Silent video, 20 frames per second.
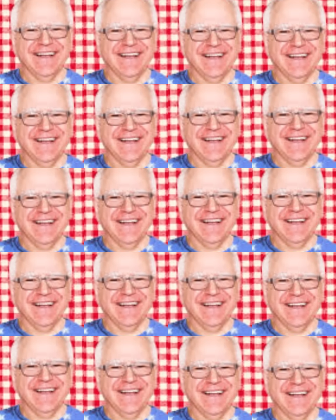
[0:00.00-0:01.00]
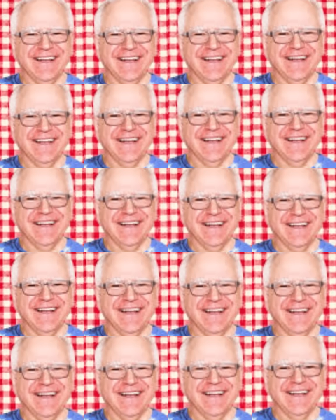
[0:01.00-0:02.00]

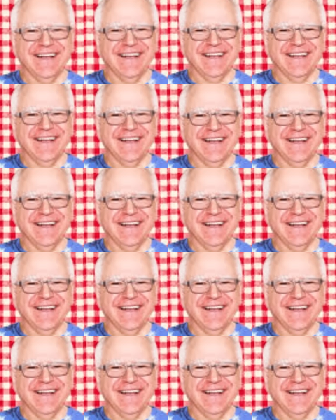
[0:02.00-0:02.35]
No words are spoken by the person on screen.